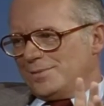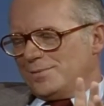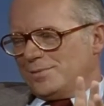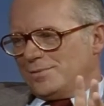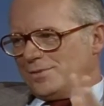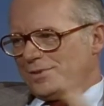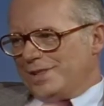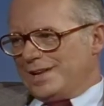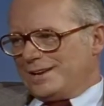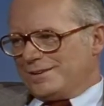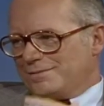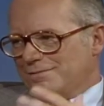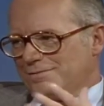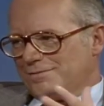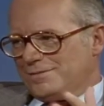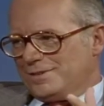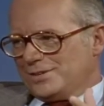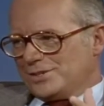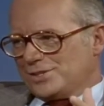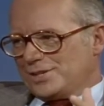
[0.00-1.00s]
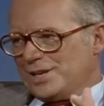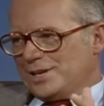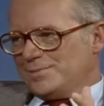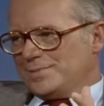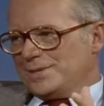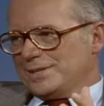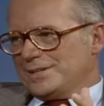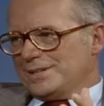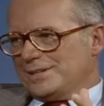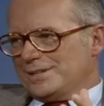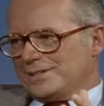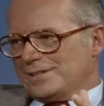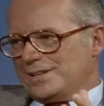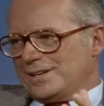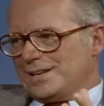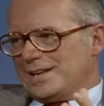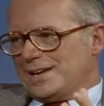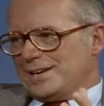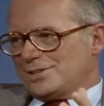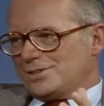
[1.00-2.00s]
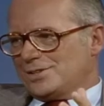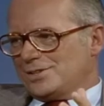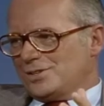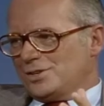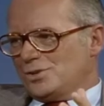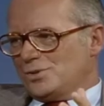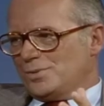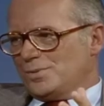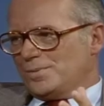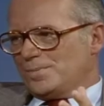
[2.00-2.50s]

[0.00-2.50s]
uh, for that sentiment? It does. It has. They to think do, it's